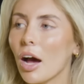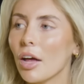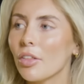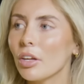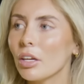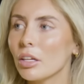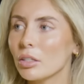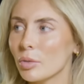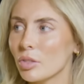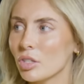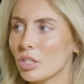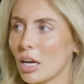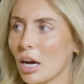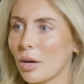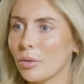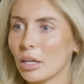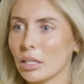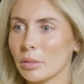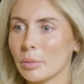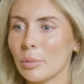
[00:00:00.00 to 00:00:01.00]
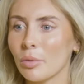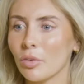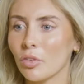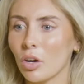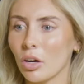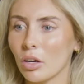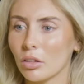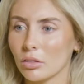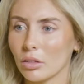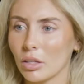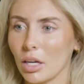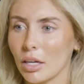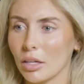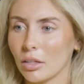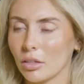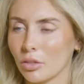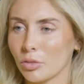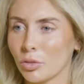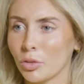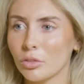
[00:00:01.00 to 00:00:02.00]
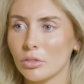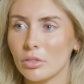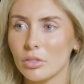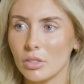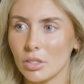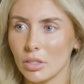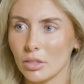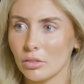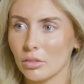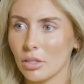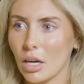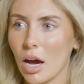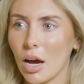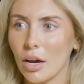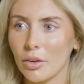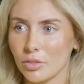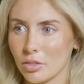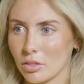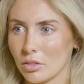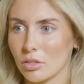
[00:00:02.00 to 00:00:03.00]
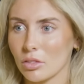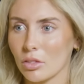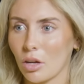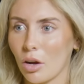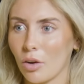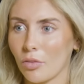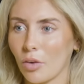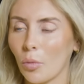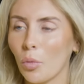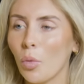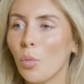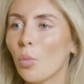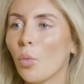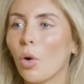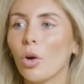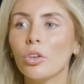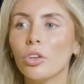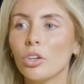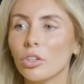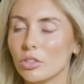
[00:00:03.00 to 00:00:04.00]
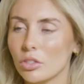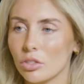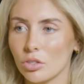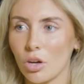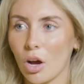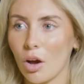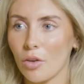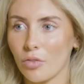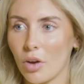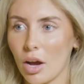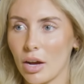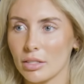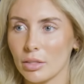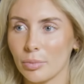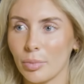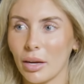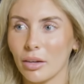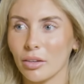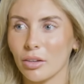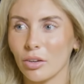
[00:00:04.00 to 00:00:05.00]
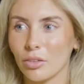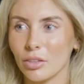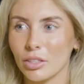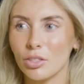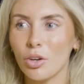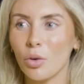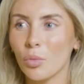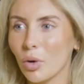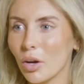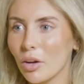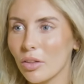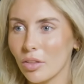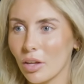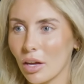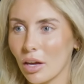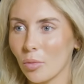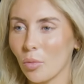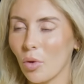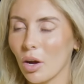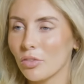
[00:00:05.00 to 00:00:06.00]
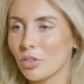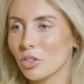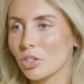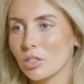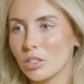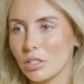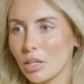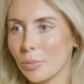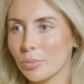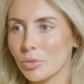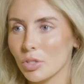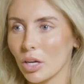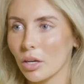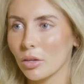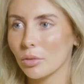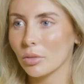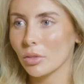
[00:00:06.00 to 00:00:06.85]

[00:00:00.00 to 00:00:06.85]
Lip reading: I think, especially nowadays, people have got like guns and knives and stuff. I wouldn't want you to start a fight. It's like, it's not worth it. What if he just stabbed you?